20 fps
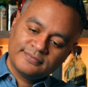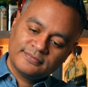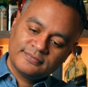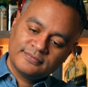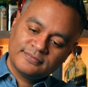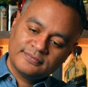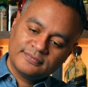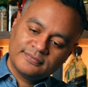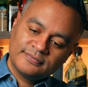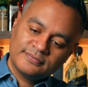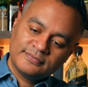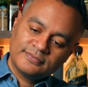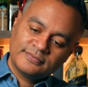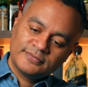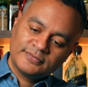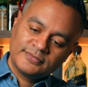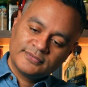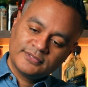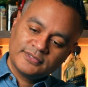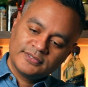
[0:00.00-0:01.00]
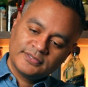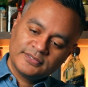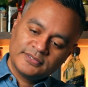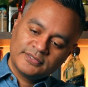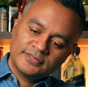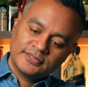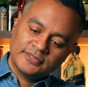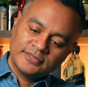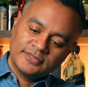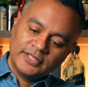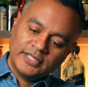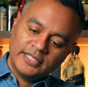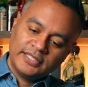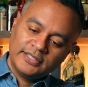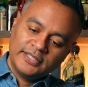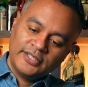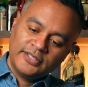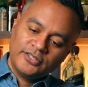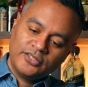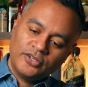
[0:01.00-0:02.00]
All right,
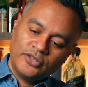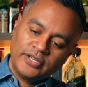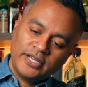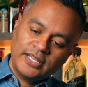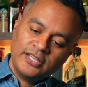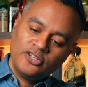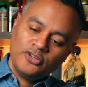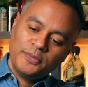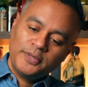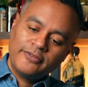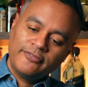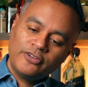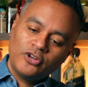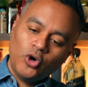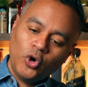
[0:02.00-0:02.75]
there you go. You got a little bit of an